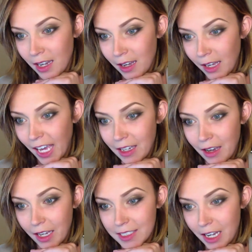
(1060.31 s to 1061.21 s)
Hey
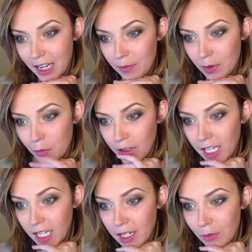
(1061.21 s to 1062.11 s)
guys, I've been
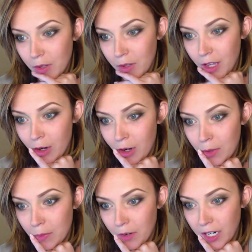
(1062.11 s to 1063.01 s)
working with elbow
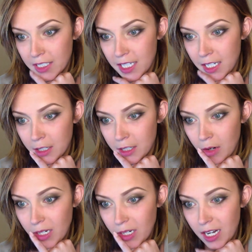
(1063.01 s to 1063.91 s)
breaks and
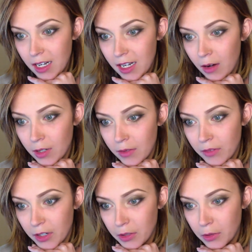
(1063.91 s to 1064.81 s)
going in and out of
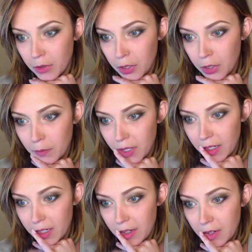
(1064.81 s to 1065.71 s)
vertical hooping.